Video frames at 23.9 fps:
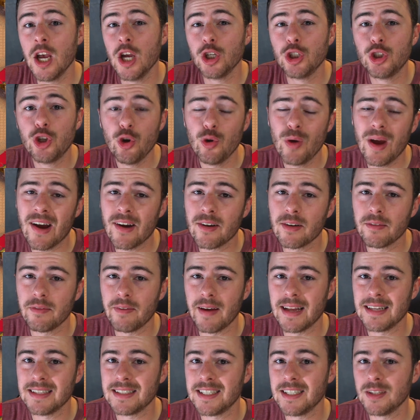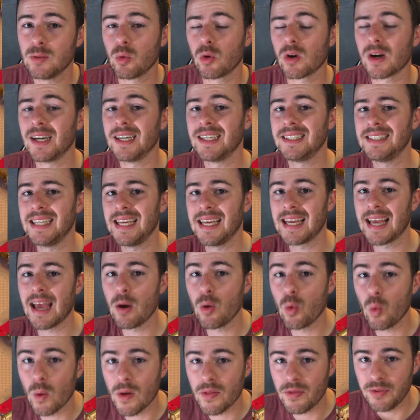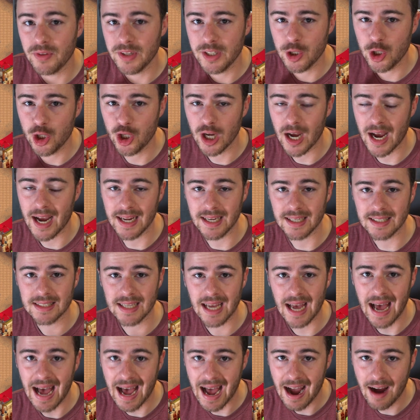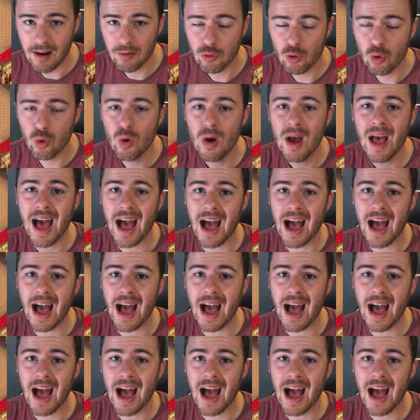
2 air defenses we're going to take out with the giant arrow,